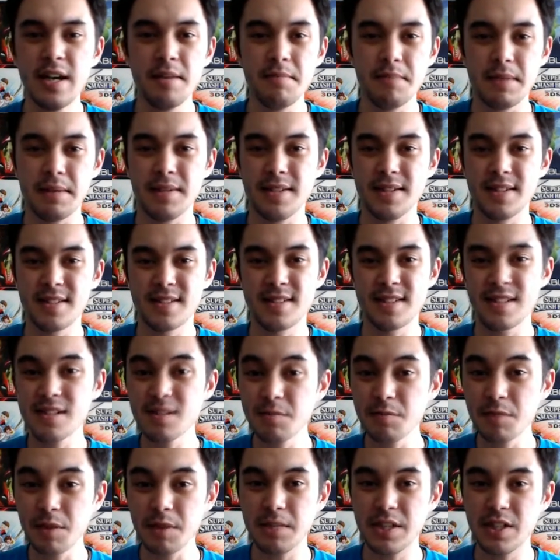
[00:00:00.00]
Maybe the
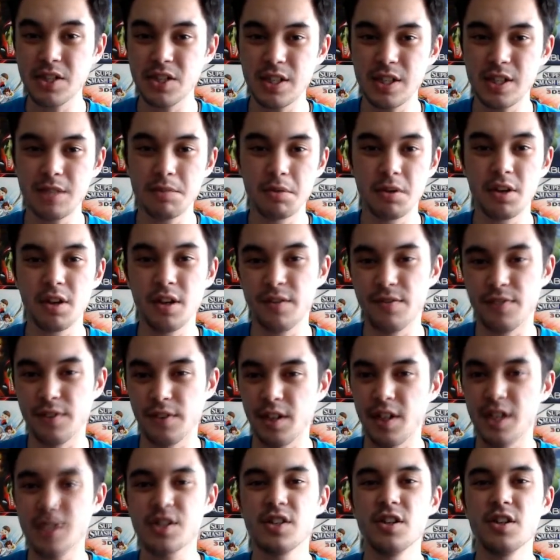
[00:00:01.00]
system would be cheaper if it
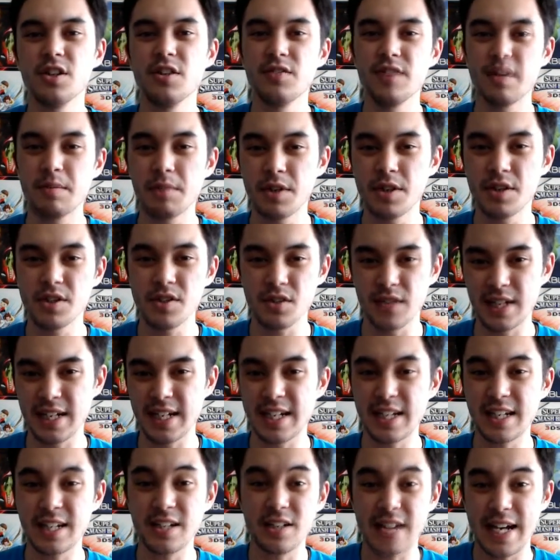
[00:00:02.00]
launched in November, so then
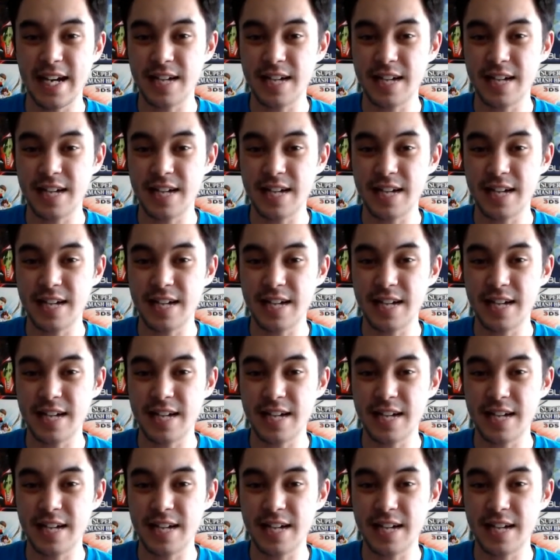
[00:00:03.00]
it could